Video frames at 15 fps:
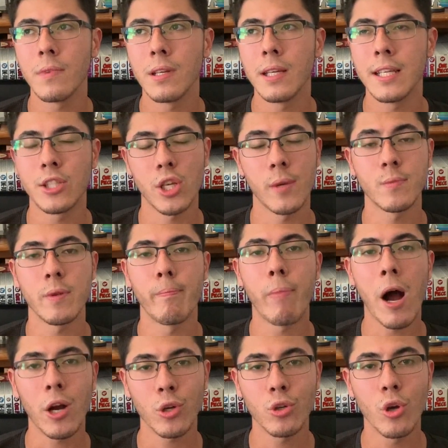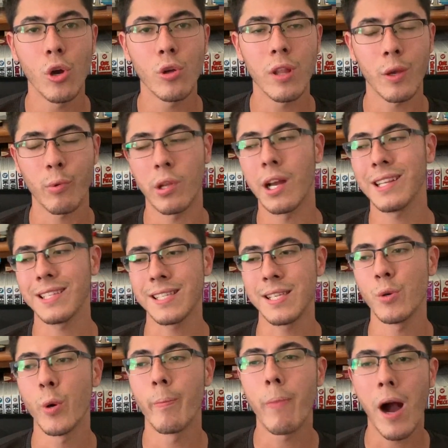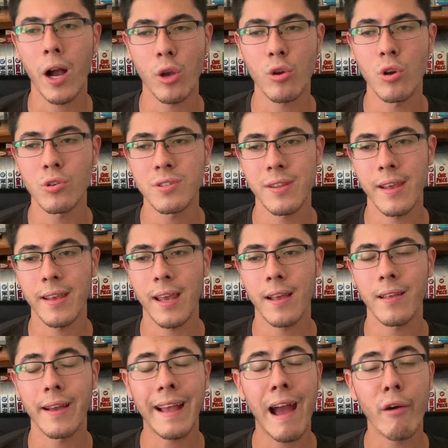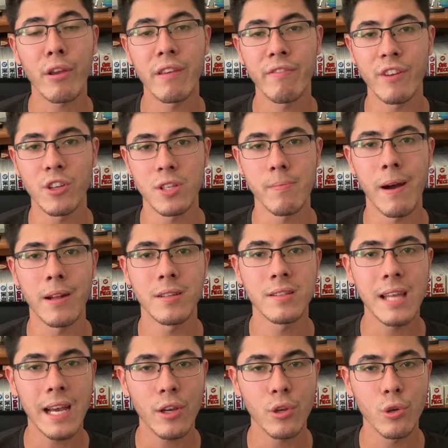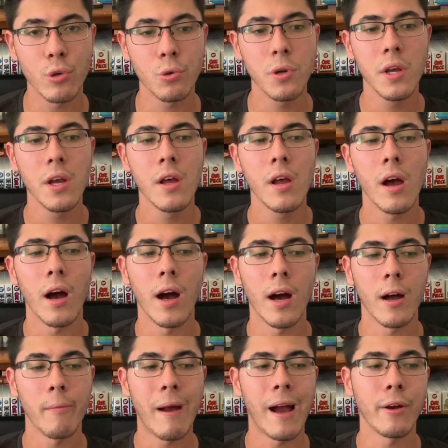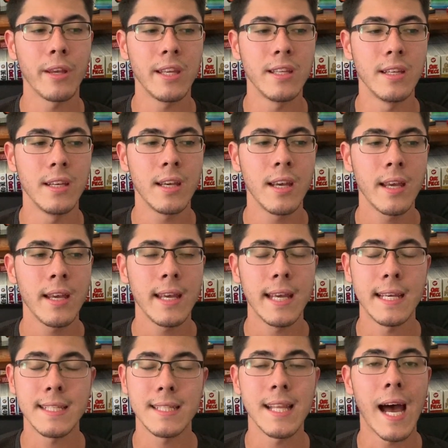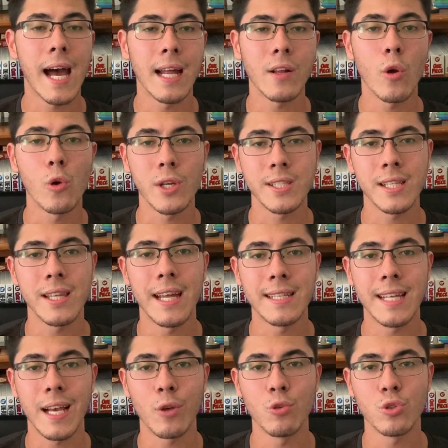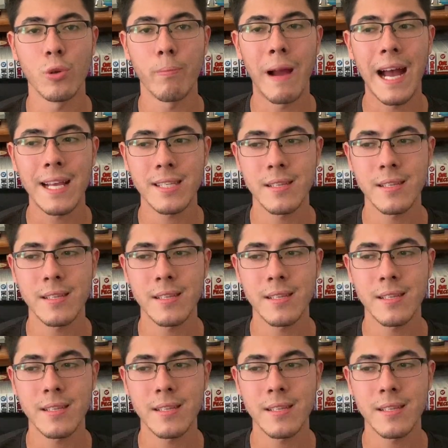in terms of Bakugo. Like, we got to see what Bakugo's thinking, like how he feels about Deku, how he is not going to let Deku surpass